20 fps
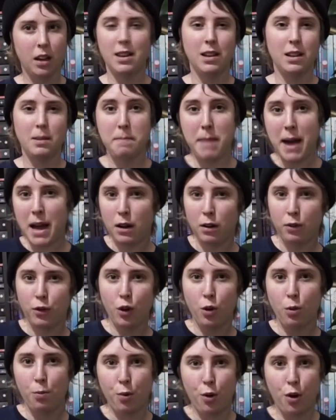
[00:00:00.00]
it didn't matter if
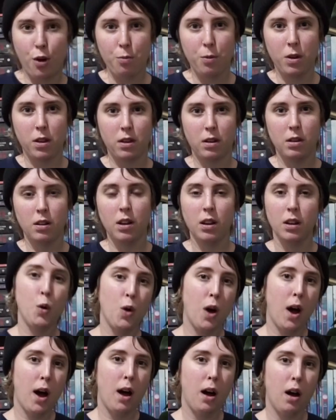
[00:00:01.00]
you were born with a
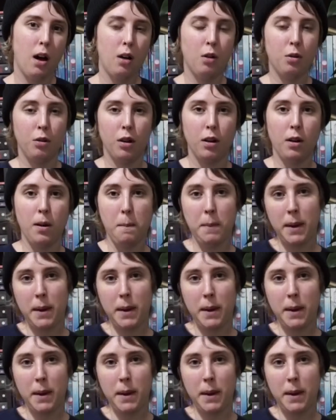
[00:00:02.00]
hoo-ha or a